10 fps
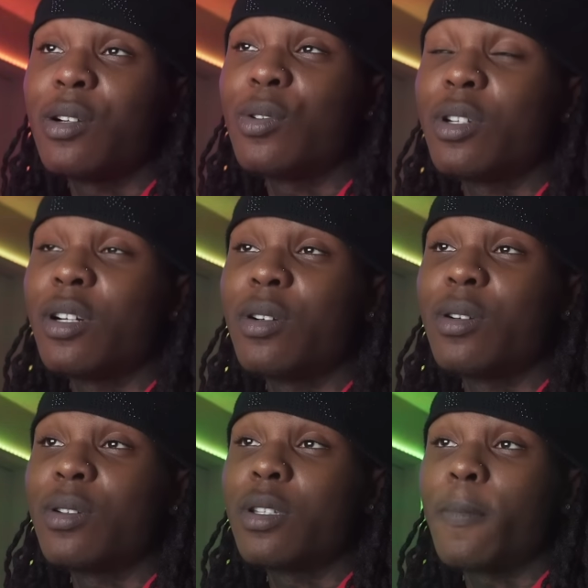Who
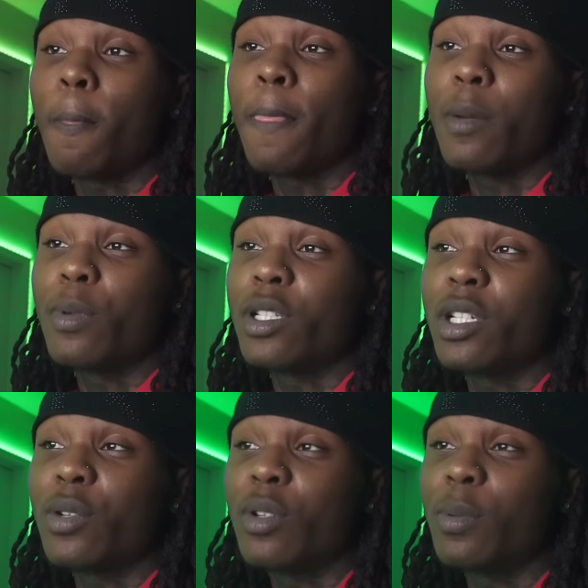knows? That boy
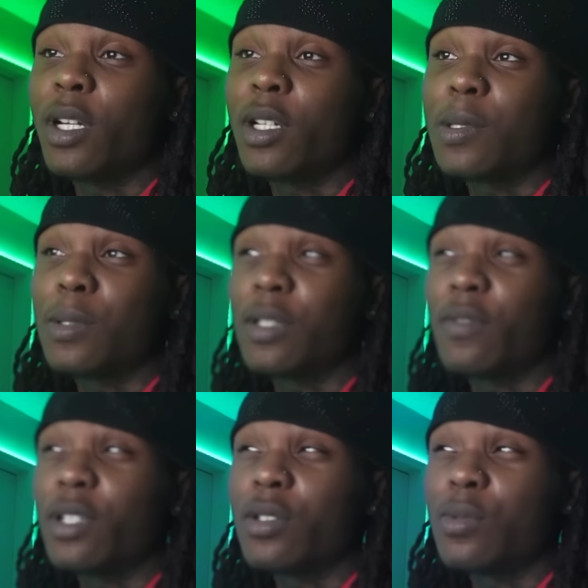J Rippy got a 20
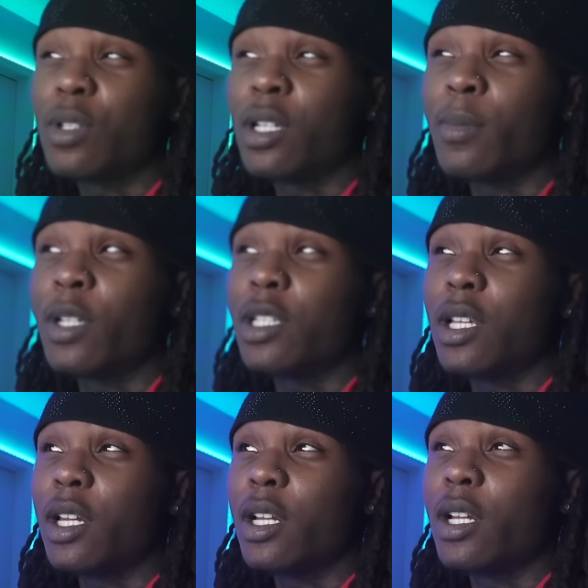vs 1. I might
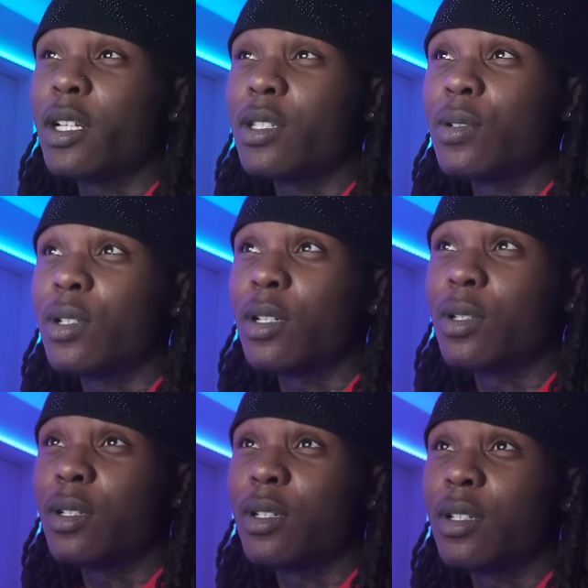slide to that too
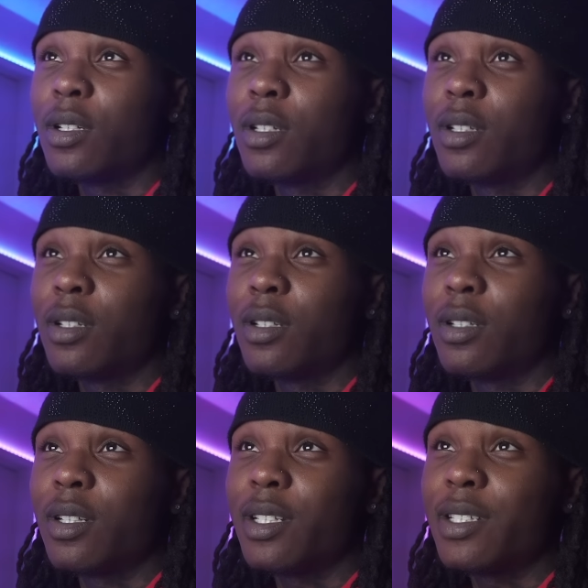though.
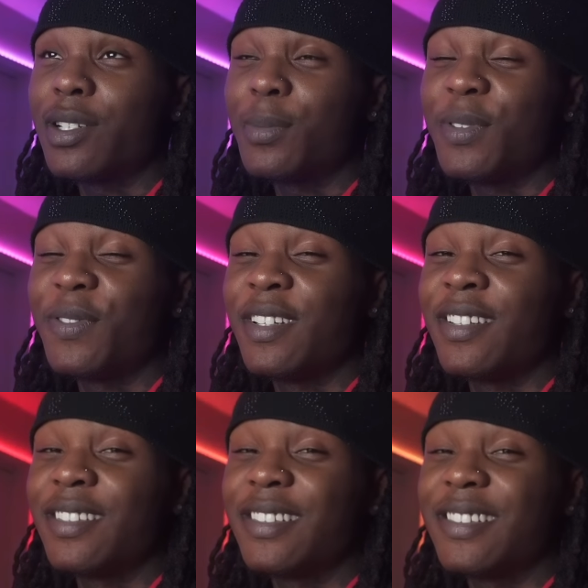This shit gonna be funny.